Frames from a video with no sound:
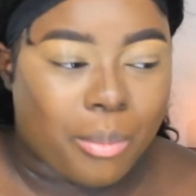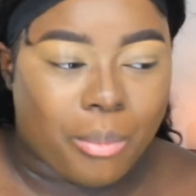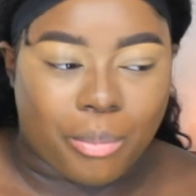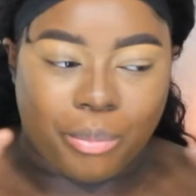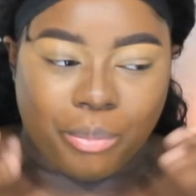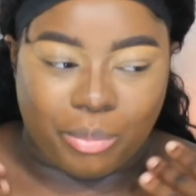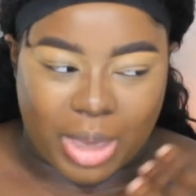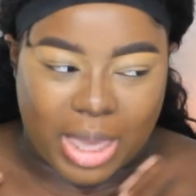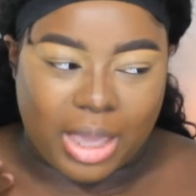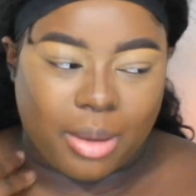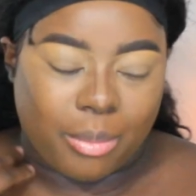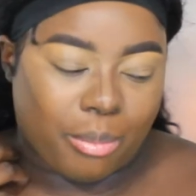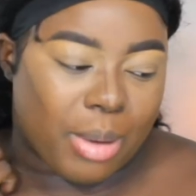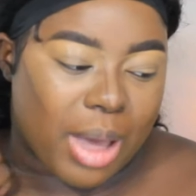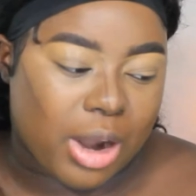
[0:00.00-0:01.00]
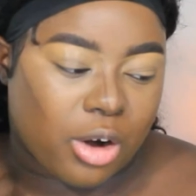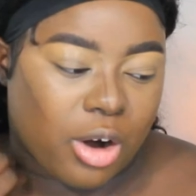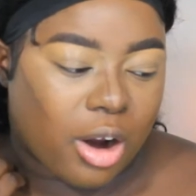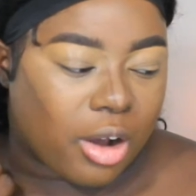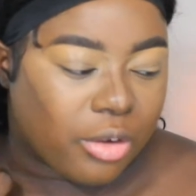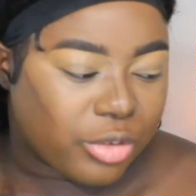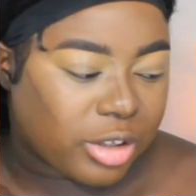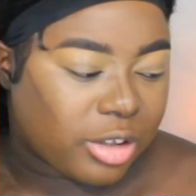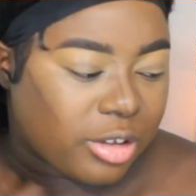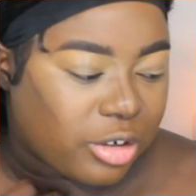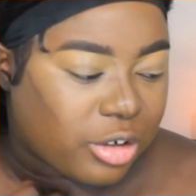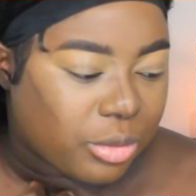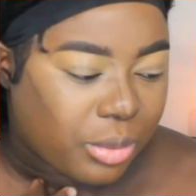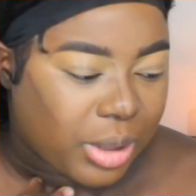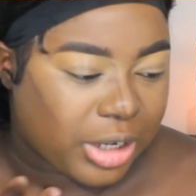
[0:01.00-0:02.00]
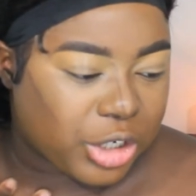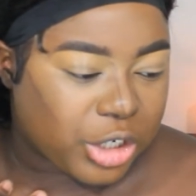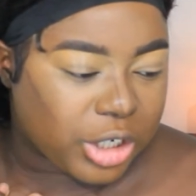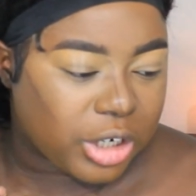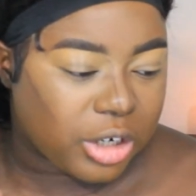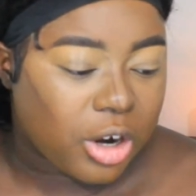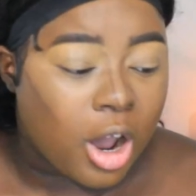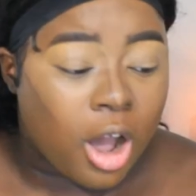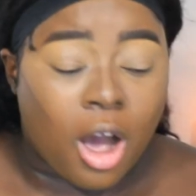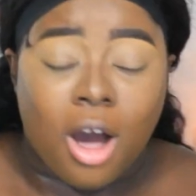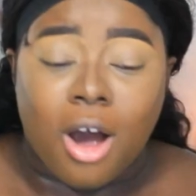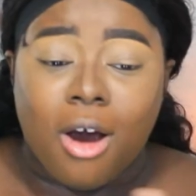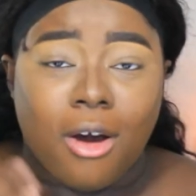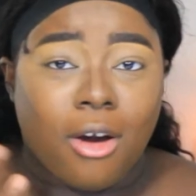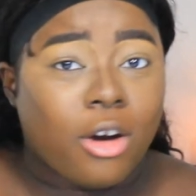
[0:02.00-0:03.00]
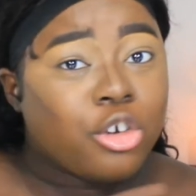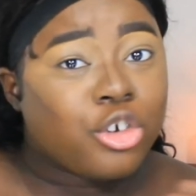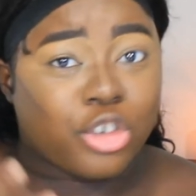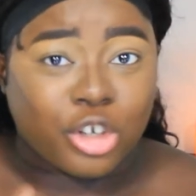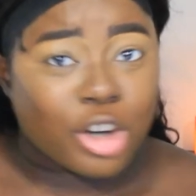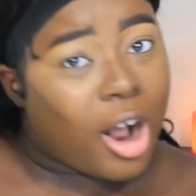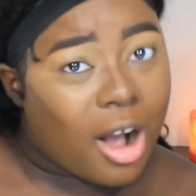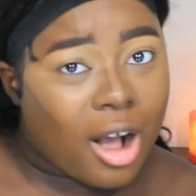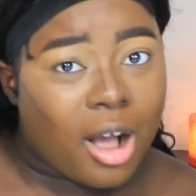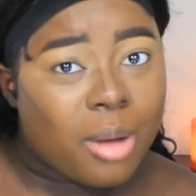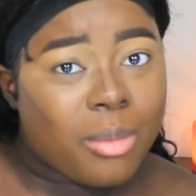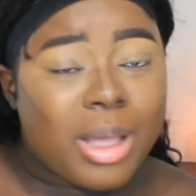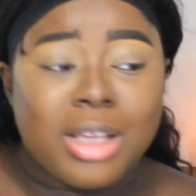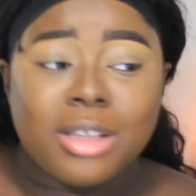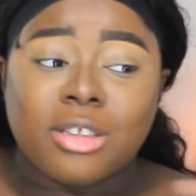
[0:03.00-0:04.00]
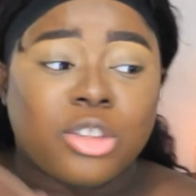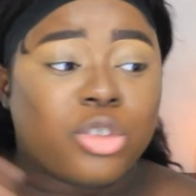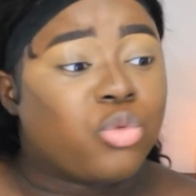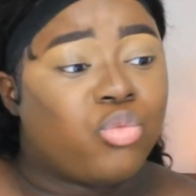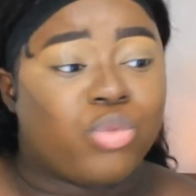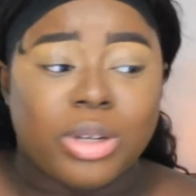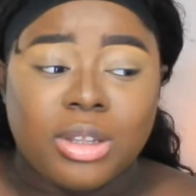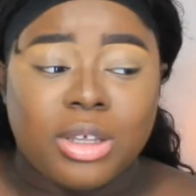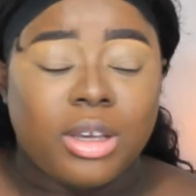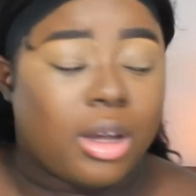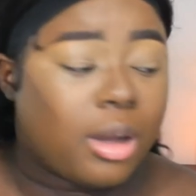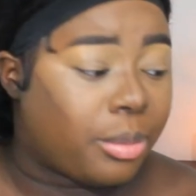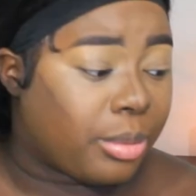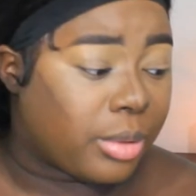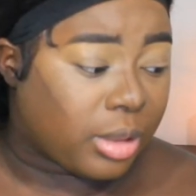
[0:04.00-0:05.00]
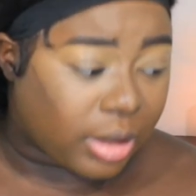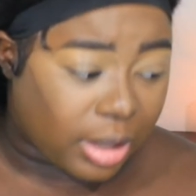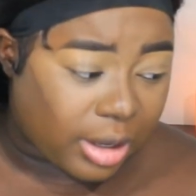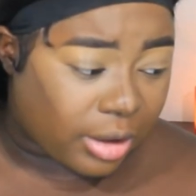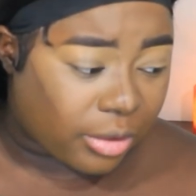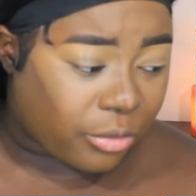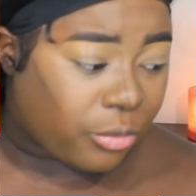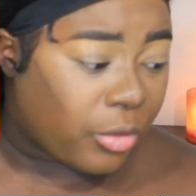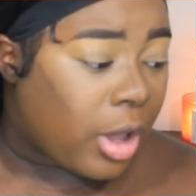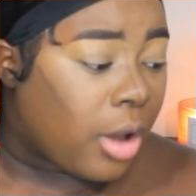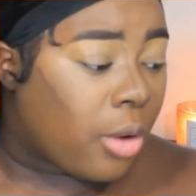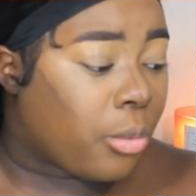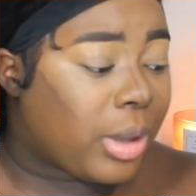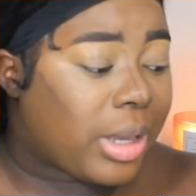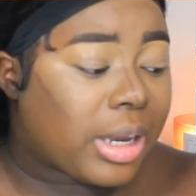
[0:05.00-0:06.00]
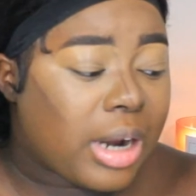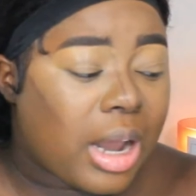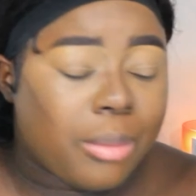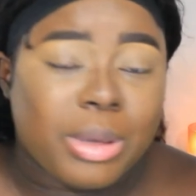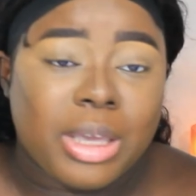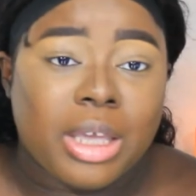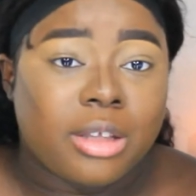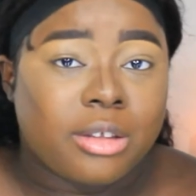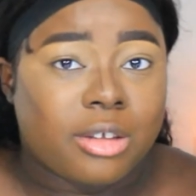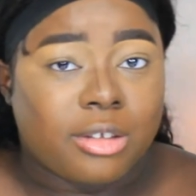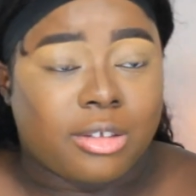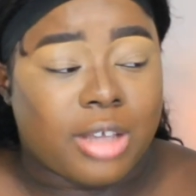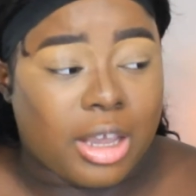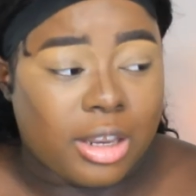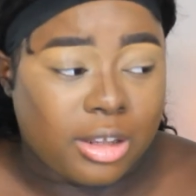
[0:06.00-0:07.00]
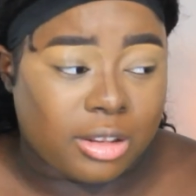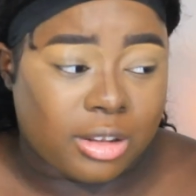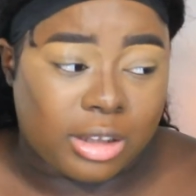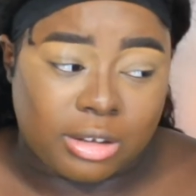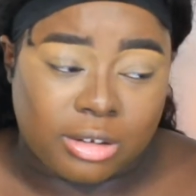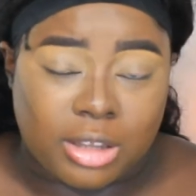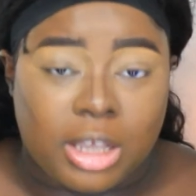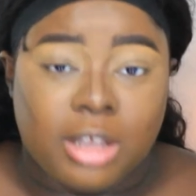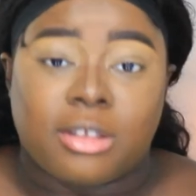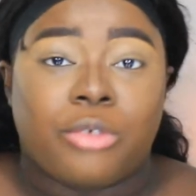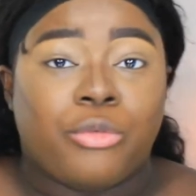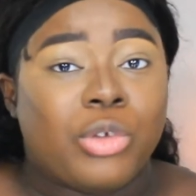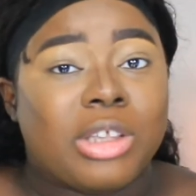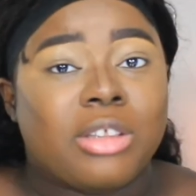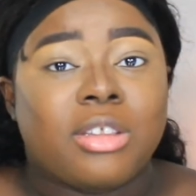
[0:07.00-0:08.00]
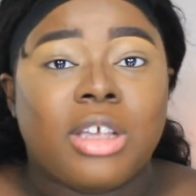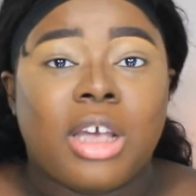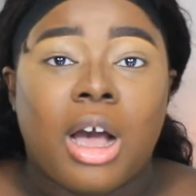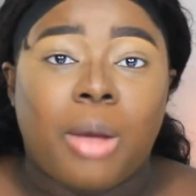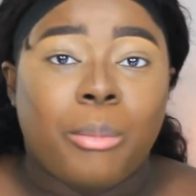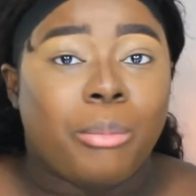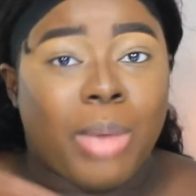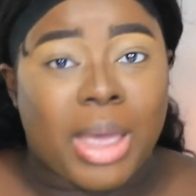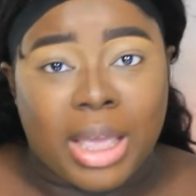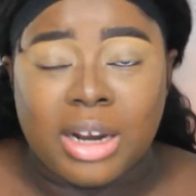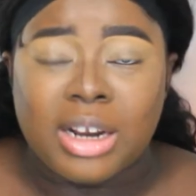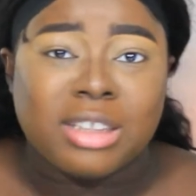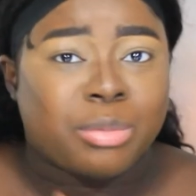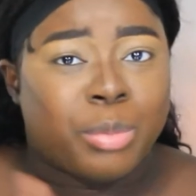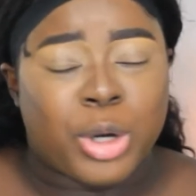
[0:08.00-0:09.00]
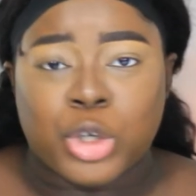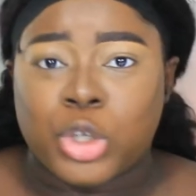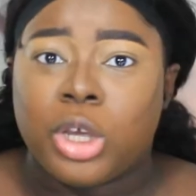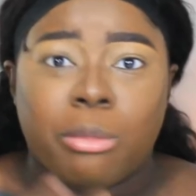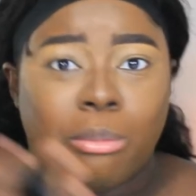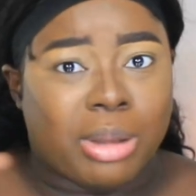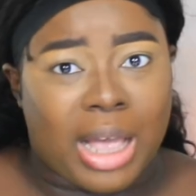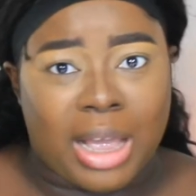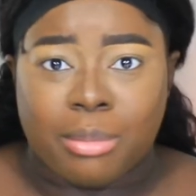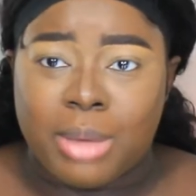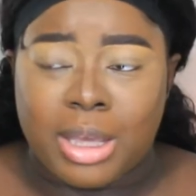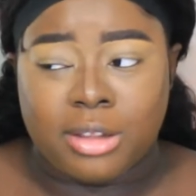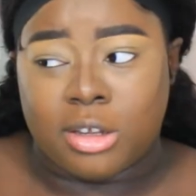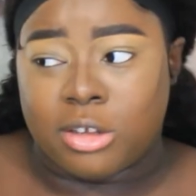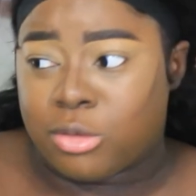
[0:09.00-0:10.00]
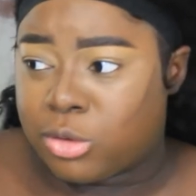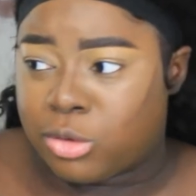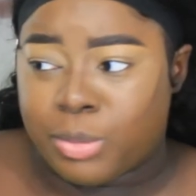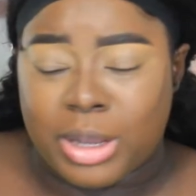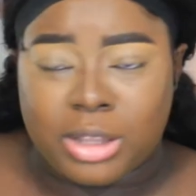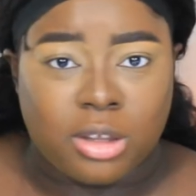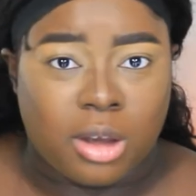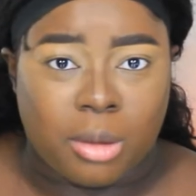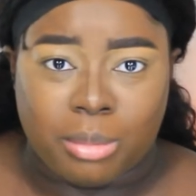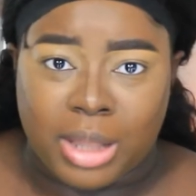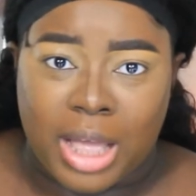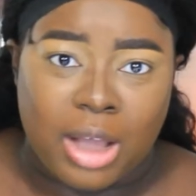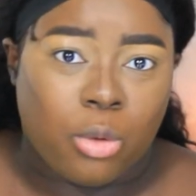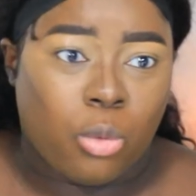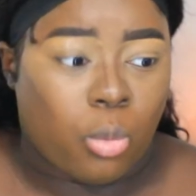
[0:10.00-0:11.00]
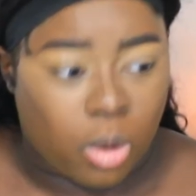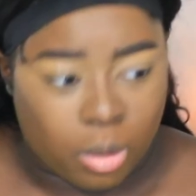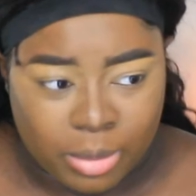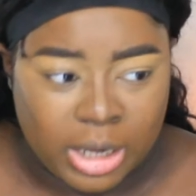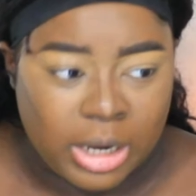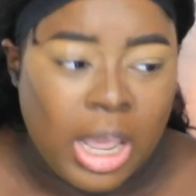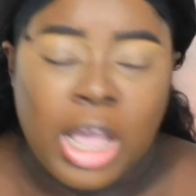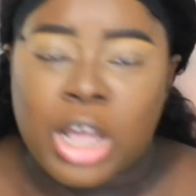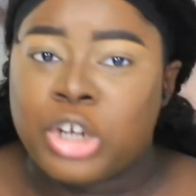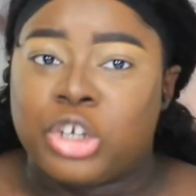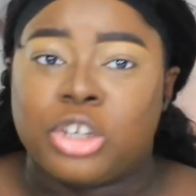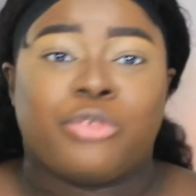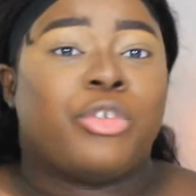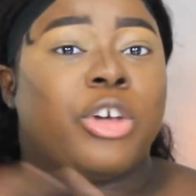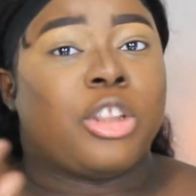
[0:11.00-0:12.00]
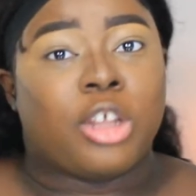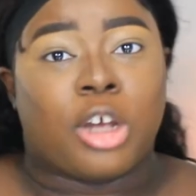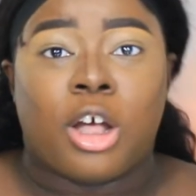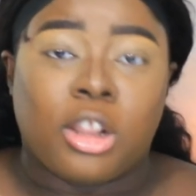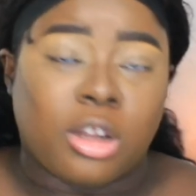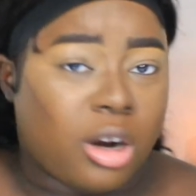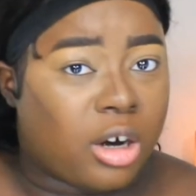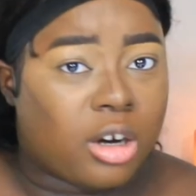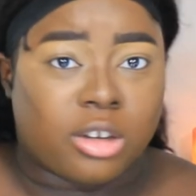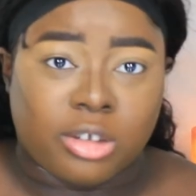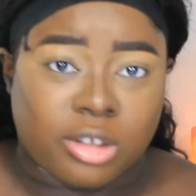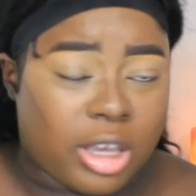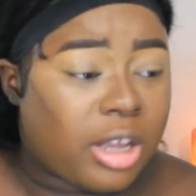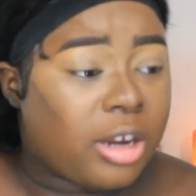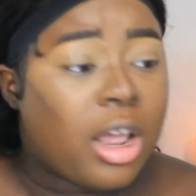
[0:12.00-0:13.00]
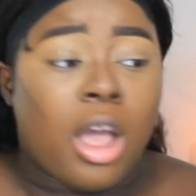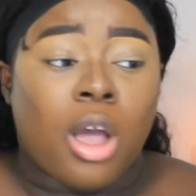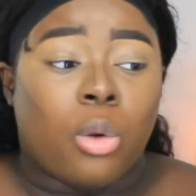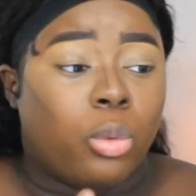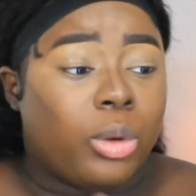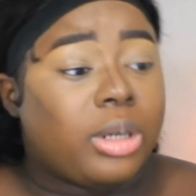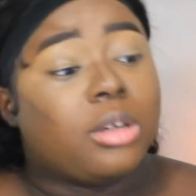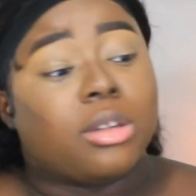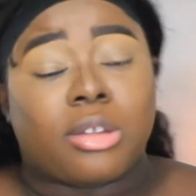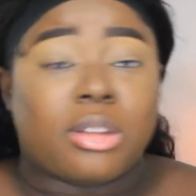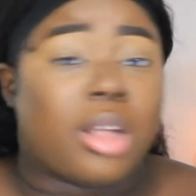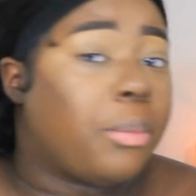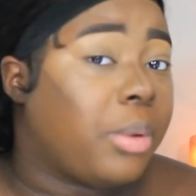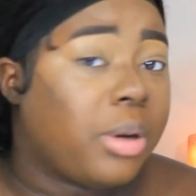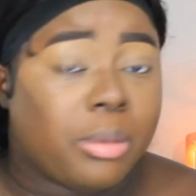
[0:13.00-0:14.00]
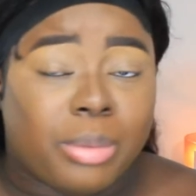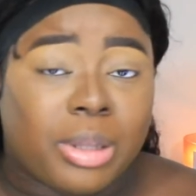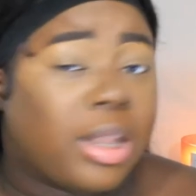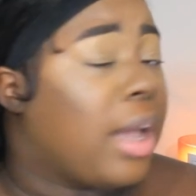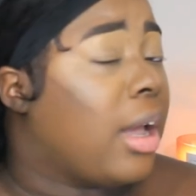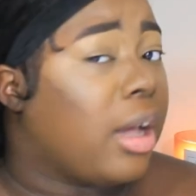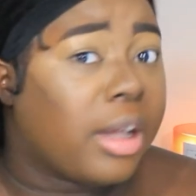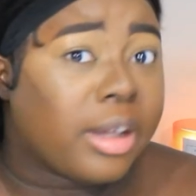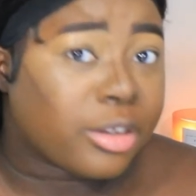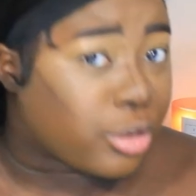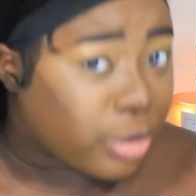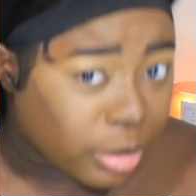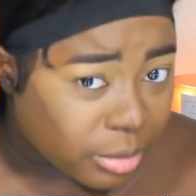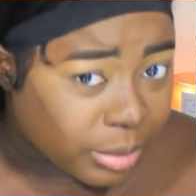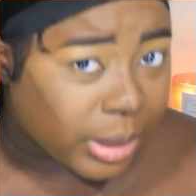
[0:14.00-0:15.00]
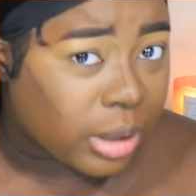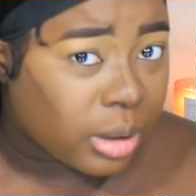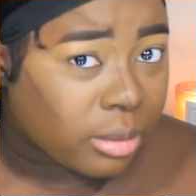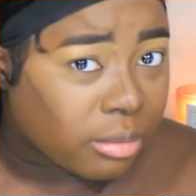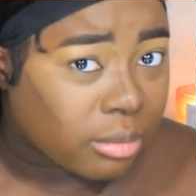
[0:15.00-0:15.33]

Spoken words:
make better of the situation, our job is to really uplift. We cannot be entertaining these things. If we see a man, especially a black man, disrespecting a black woman just for the color of her skin, we need to step in and be like, excuse me.